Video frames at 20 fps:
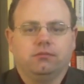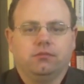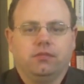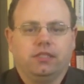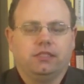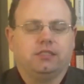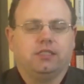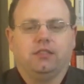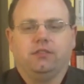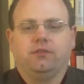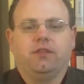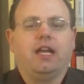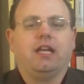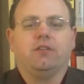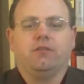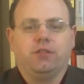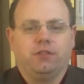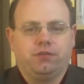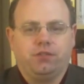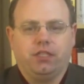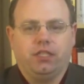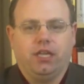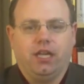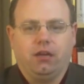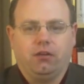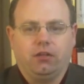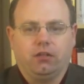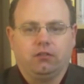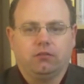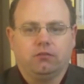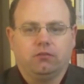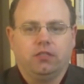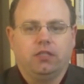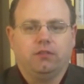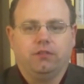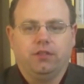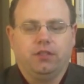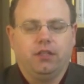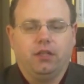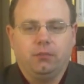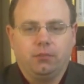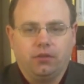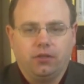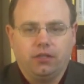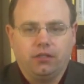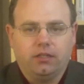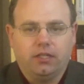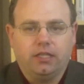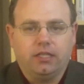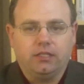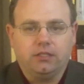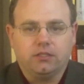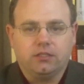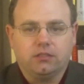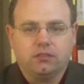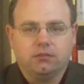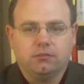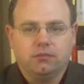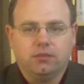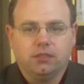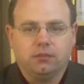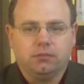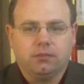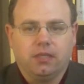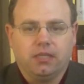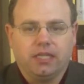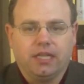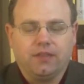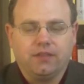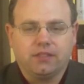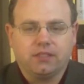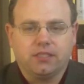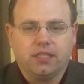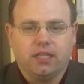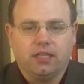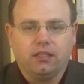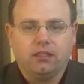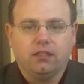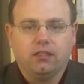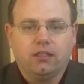let's say, $5.50 an hour, whatever the number is, depending on the state.